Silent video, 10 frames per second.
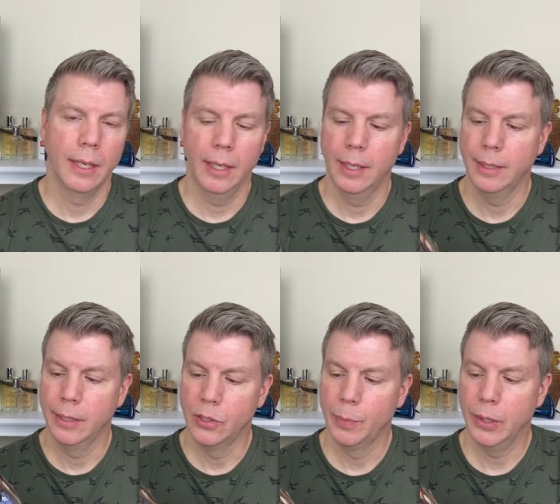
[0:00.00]
and
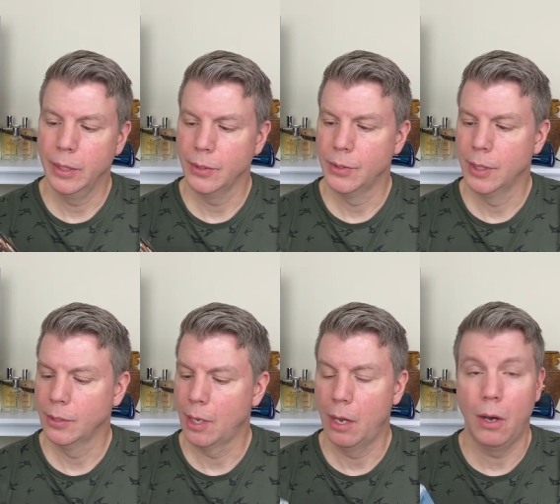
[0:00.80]
experience
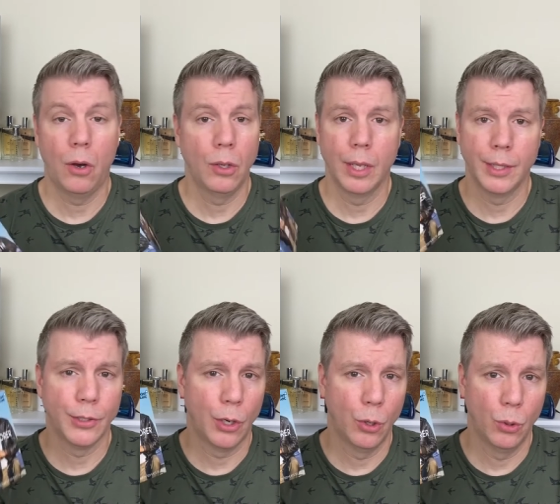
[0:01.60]
this all on
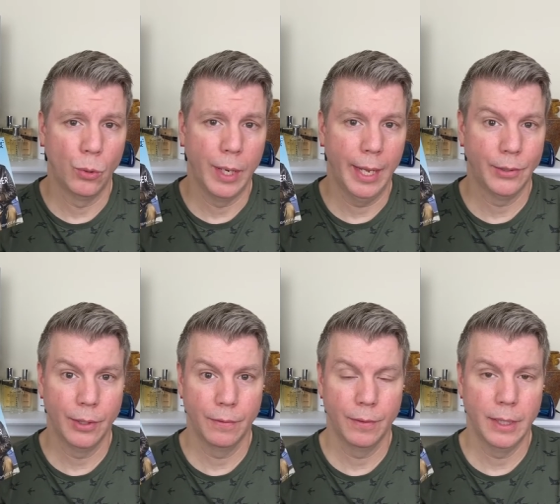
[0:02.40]
its own as
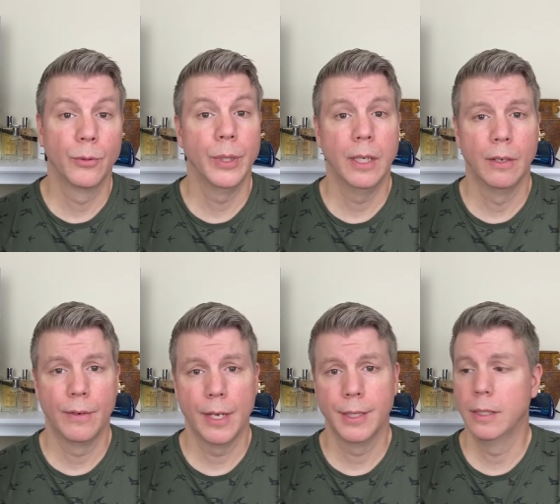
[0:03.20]
if the three
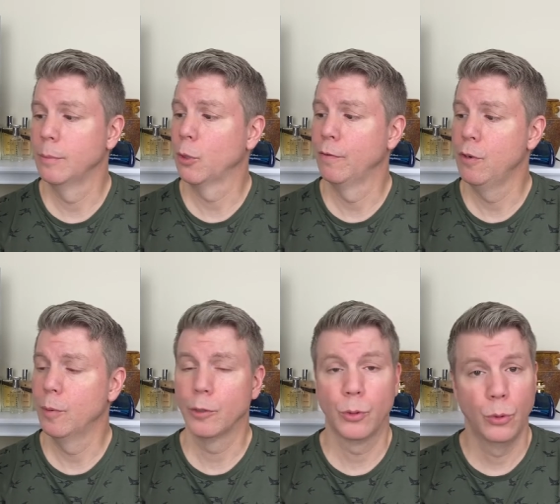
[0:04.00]
Givaudan
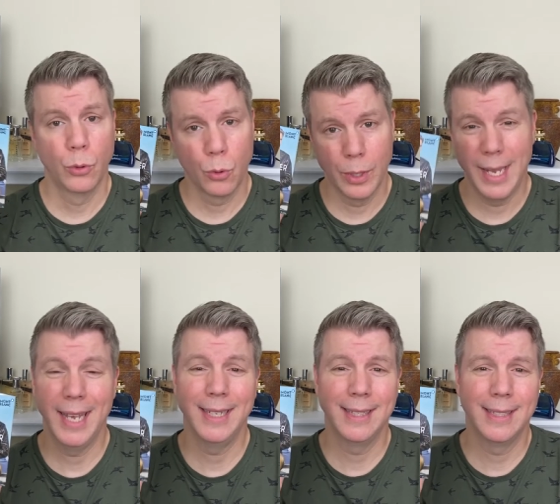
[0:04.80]
perfumers who
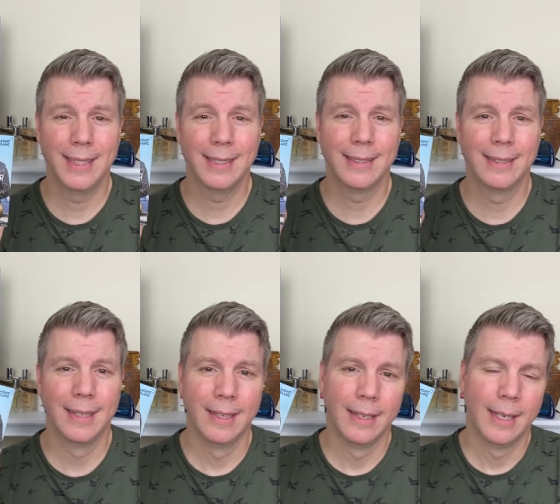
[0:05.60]
created this,
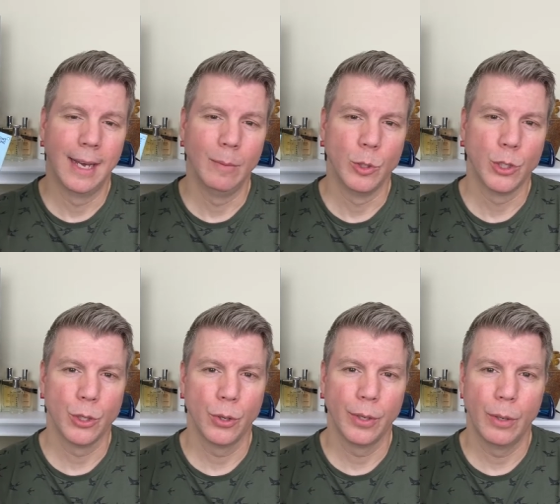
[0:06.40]
I'm
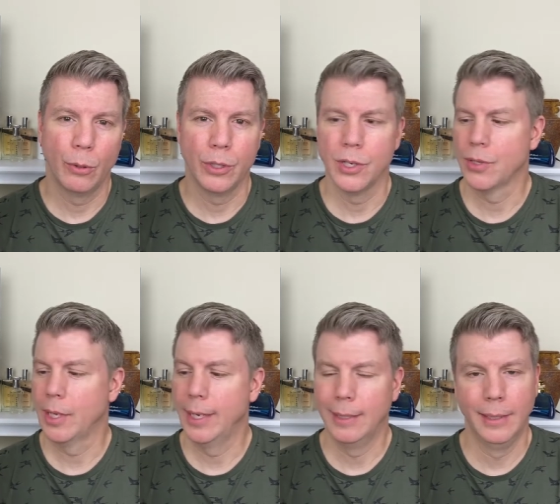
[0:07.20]
sure they weren't just
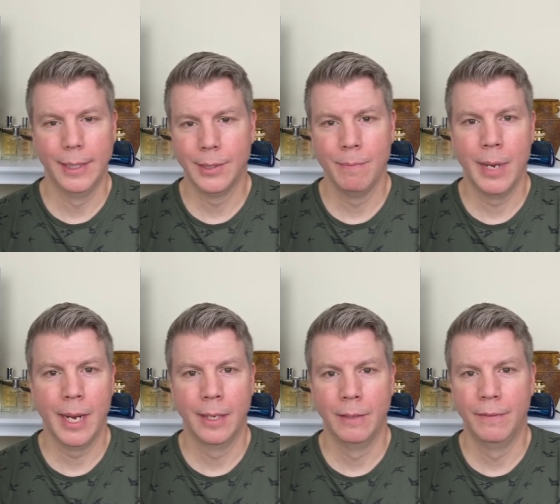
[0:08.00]
like, let's
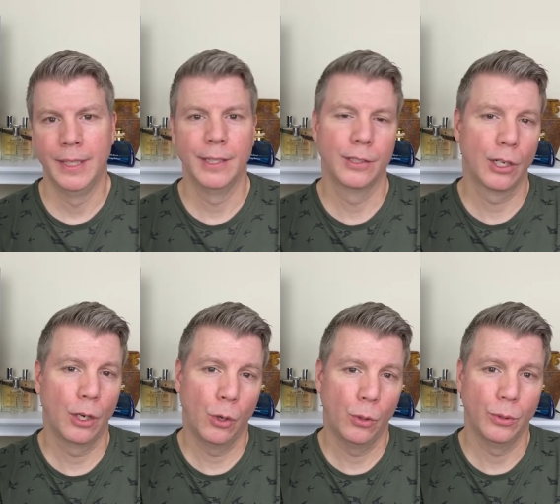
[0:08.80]
make an Aventus
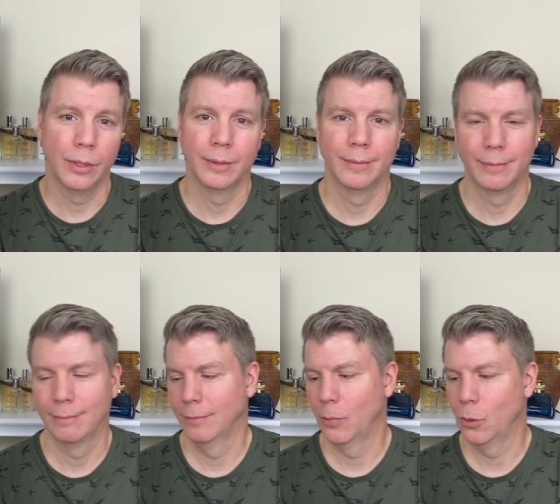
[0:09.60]
clone,
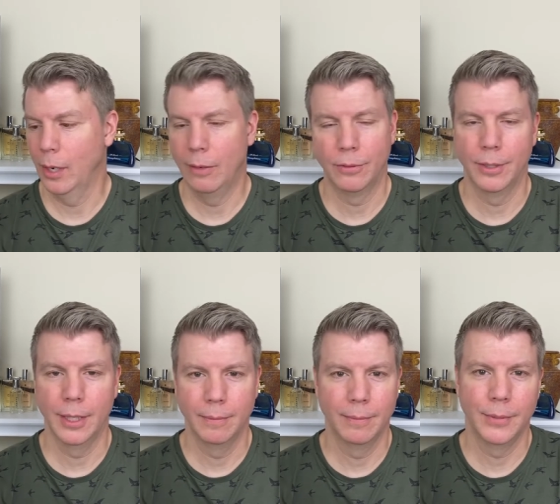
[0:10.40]
or however
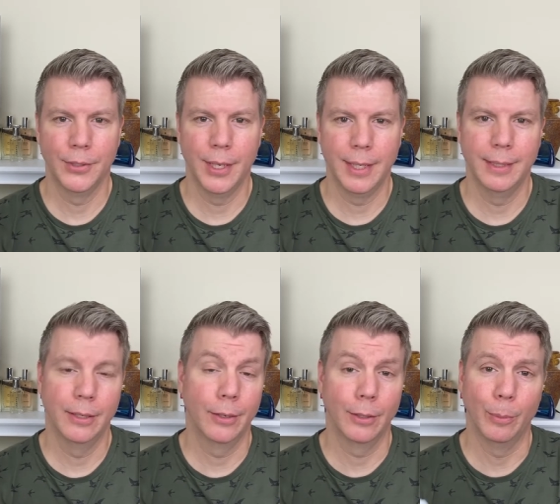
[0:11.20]
they said it
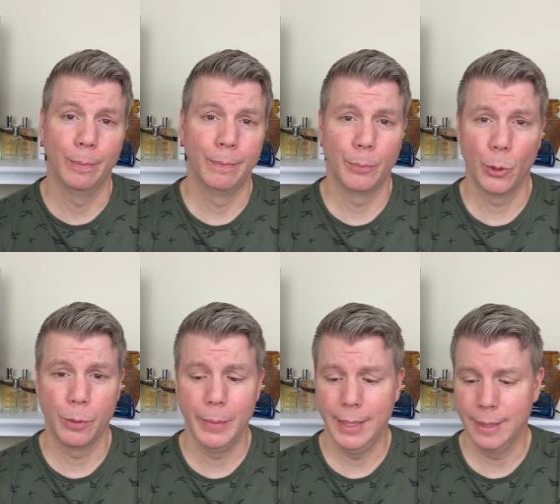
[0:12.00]
during their
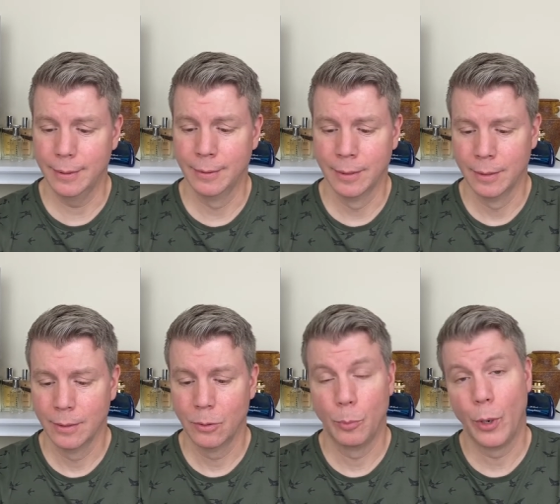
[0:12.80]
board meeting
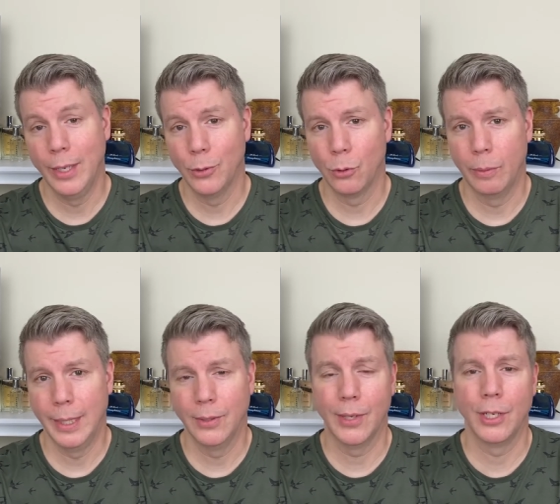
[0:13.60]
or
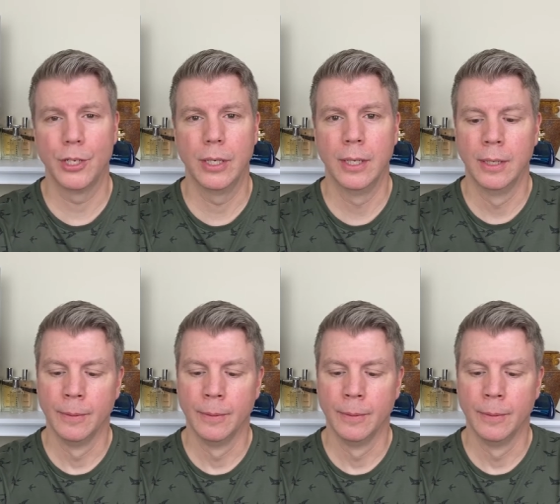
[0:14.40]
brainstorming session.